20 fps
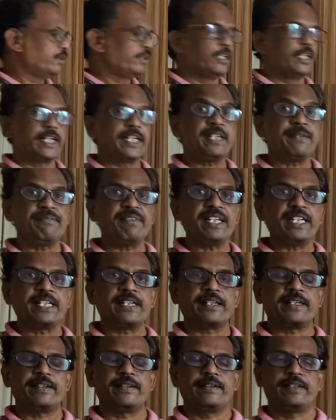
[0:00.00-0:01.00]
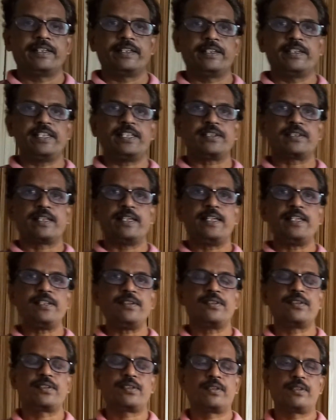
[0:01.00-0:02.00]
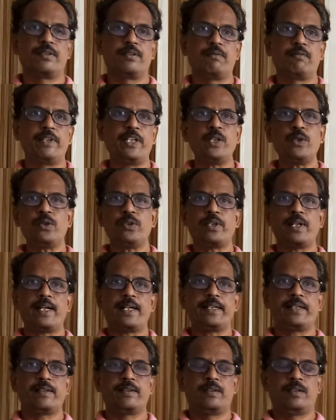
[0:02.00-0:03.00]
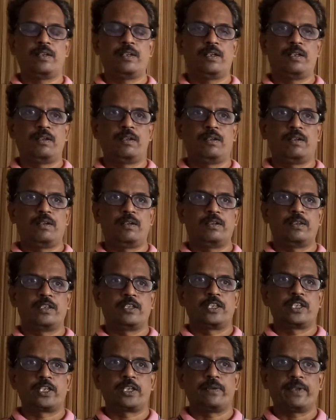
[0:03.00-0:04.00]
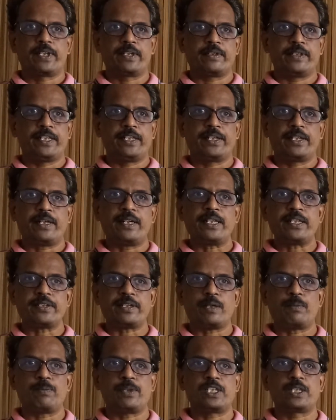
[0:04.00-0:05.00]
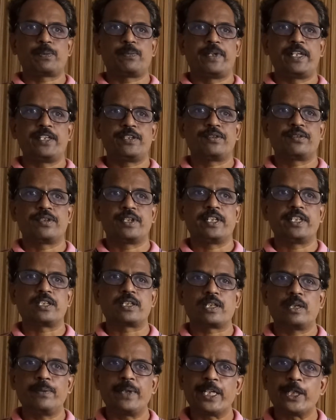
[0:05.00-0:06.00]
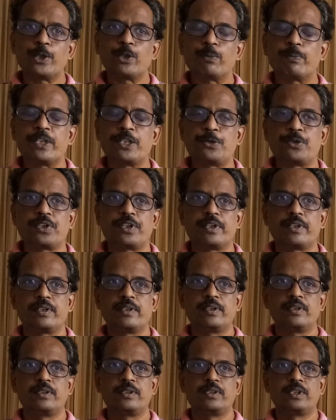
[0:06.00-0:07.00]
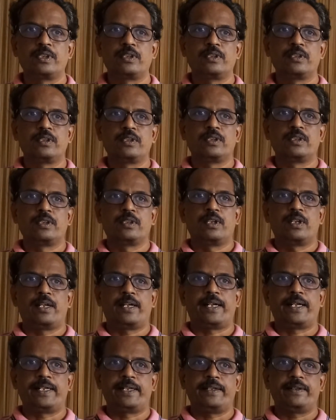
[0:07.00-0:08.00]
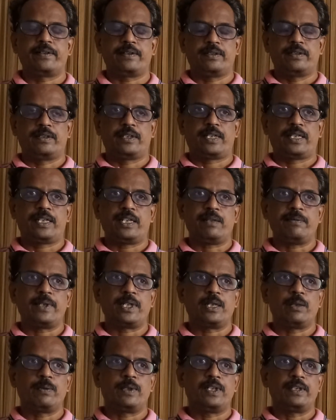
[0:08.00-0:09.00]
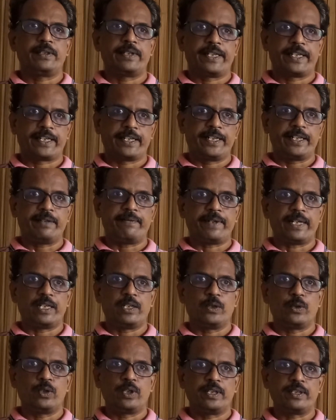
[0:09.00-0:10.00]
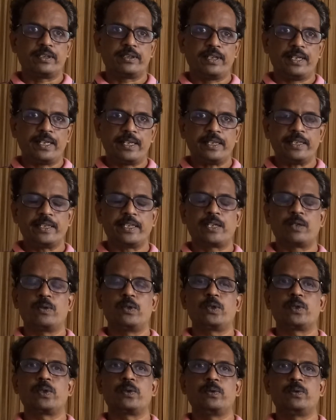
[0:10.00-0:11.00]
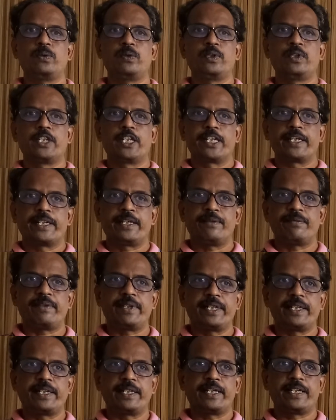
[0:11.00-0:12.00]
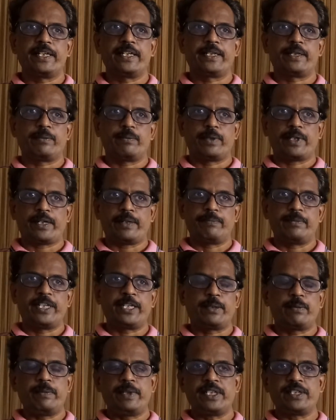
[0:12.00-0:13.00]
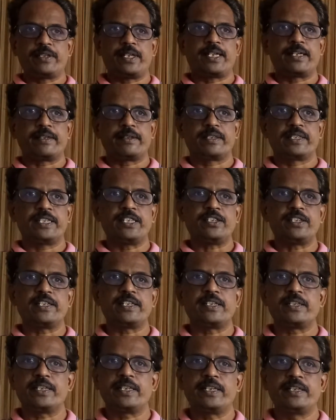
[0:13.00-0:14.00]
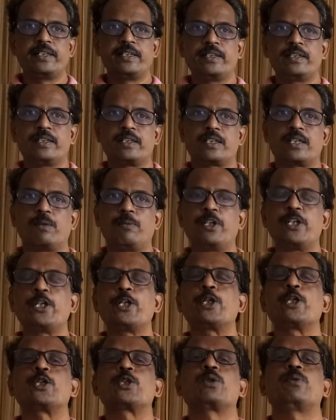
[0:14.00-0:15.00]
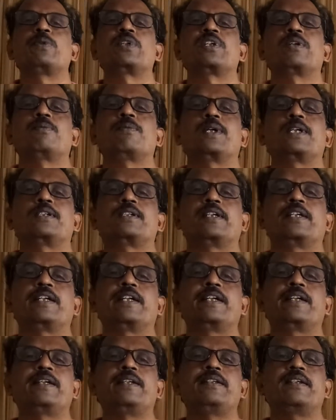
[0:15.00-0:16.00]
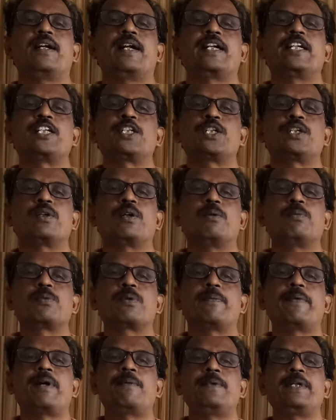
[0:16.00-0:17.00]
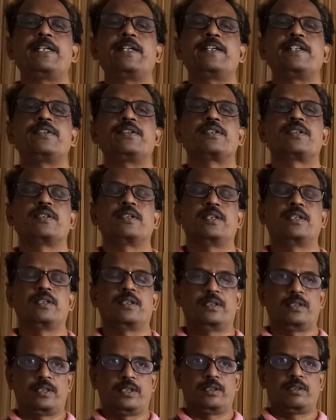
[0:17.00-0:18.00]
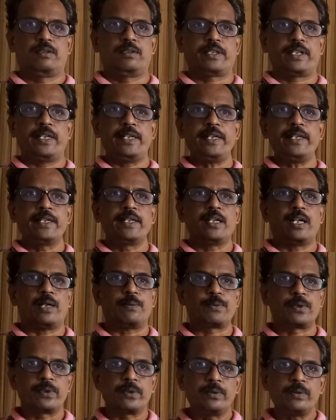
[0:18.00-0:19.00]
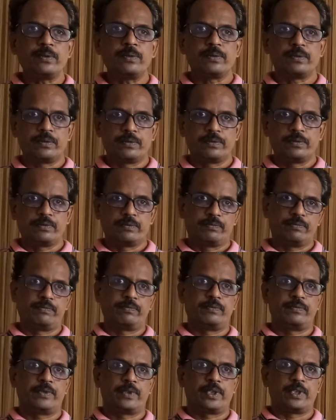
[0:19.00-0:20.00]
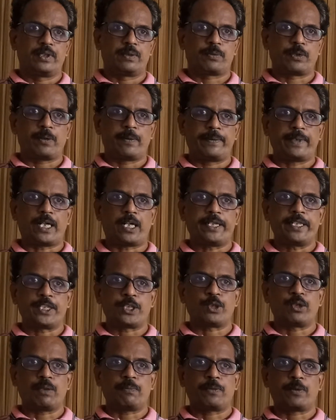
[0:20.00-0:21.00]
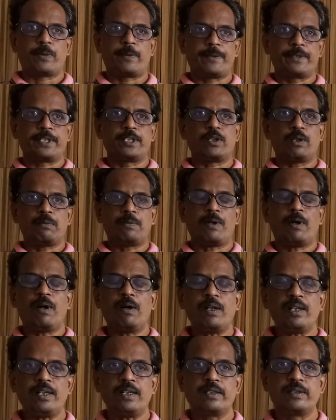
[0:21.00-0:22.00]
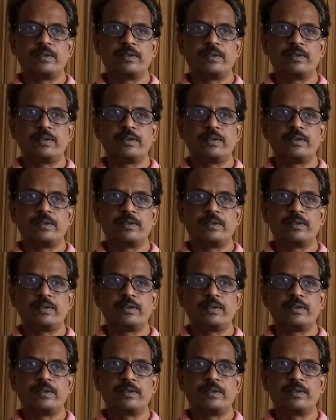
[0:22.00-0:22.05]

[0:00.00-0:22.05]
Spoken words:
infinity, in this case we know that your entire sample space is coming into picture, and random variable taking value less than equal to infinity, it means that since it is a cumulative distribution function, it is addition of probabilities, okay, up to addition of probabilities of all